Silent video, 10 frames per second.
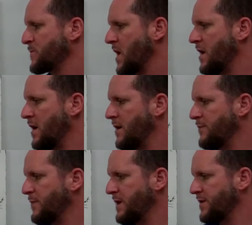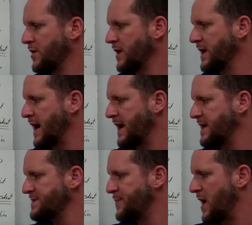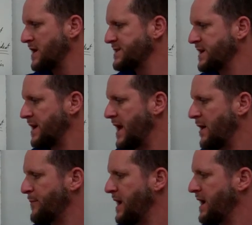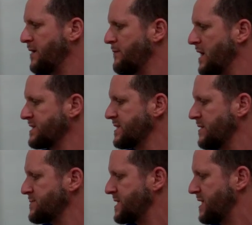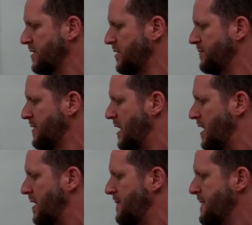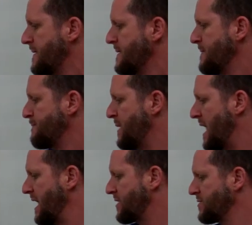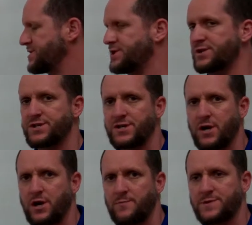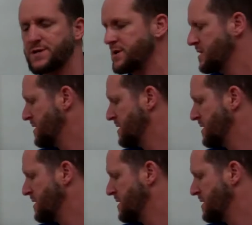In the early 90s, Bosnia and Albanian Muslims killed by Christian Serbs.